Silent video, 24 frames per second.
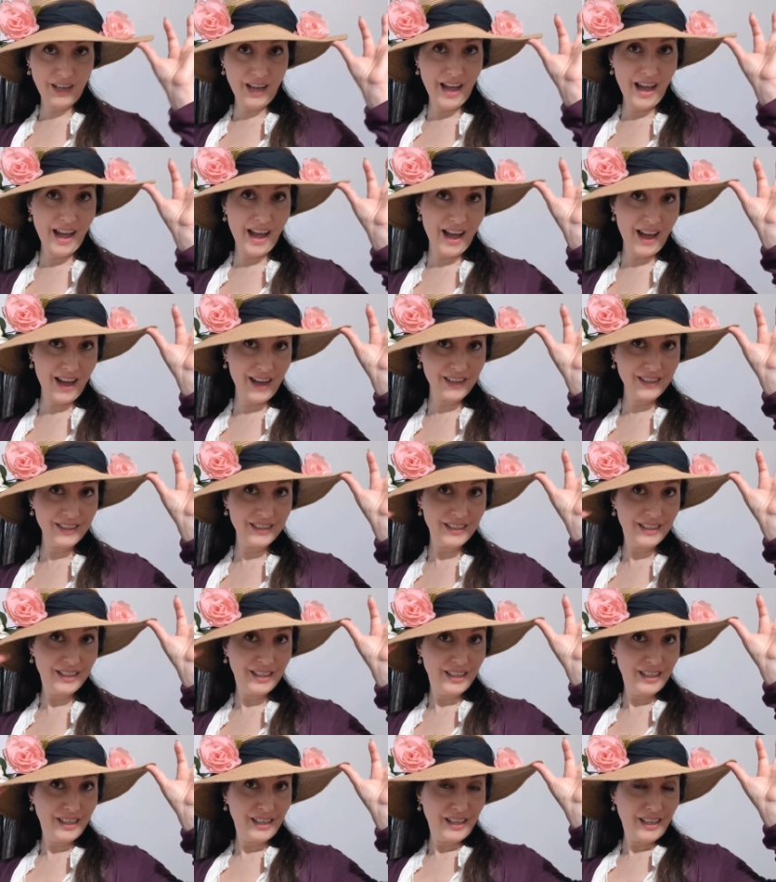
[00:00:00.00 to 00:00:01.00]
a hat,
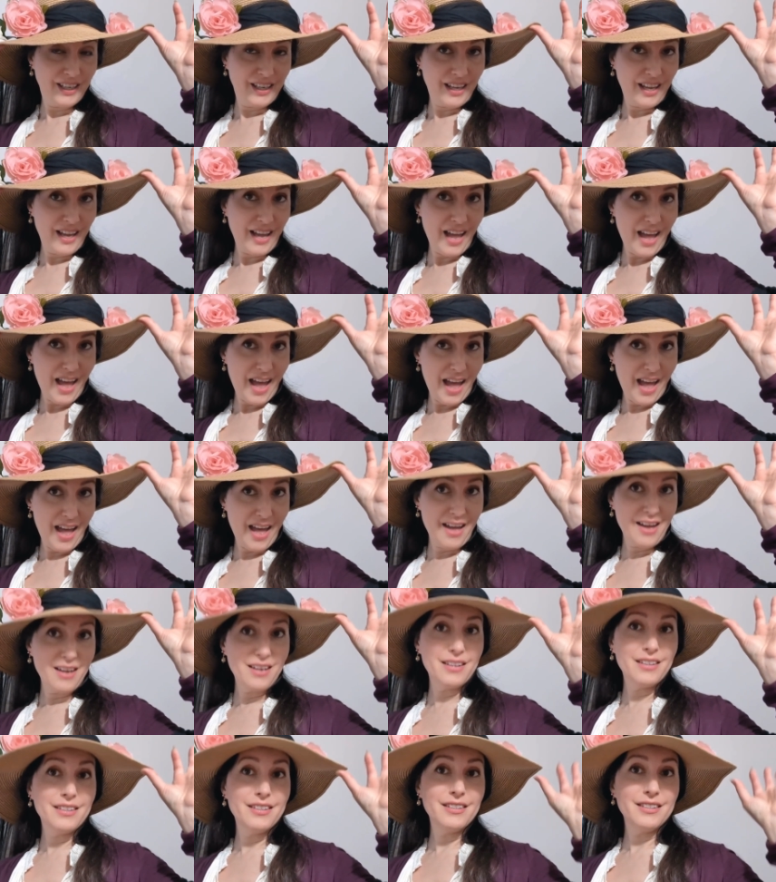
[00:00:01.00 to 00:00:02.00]

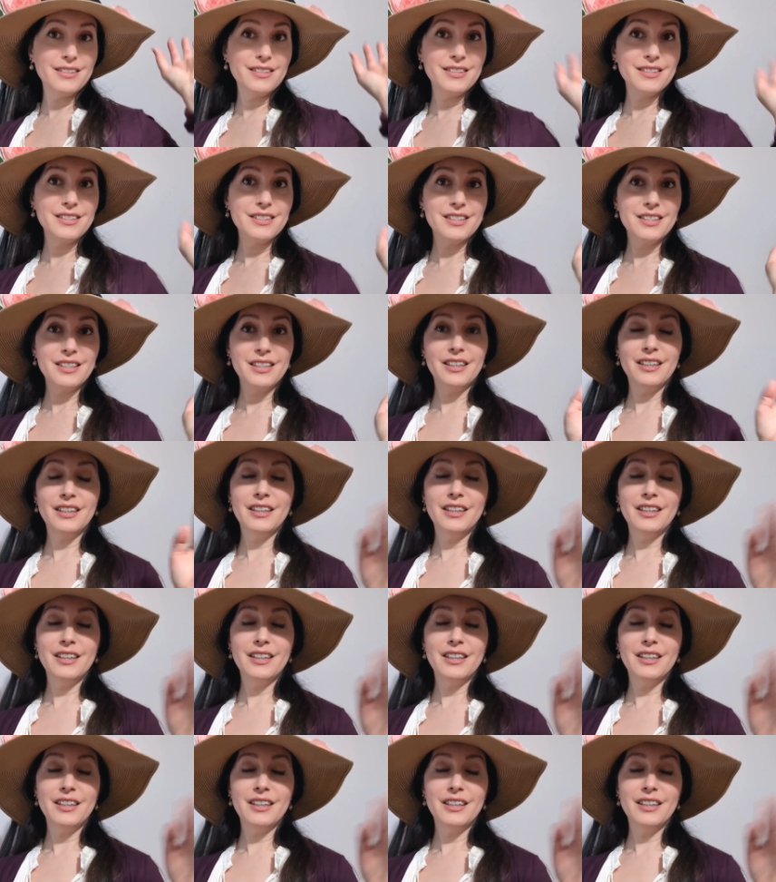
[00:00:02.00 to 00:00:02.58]
and